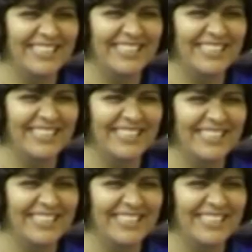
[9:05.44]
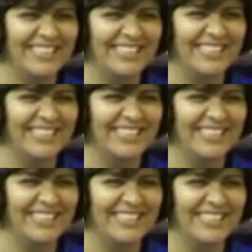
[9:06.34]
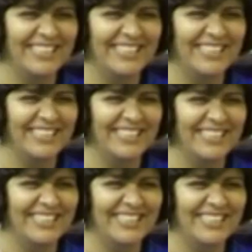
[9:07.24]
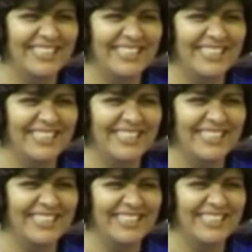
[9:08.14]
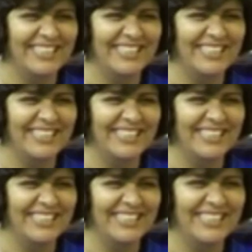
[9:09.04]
[no speech]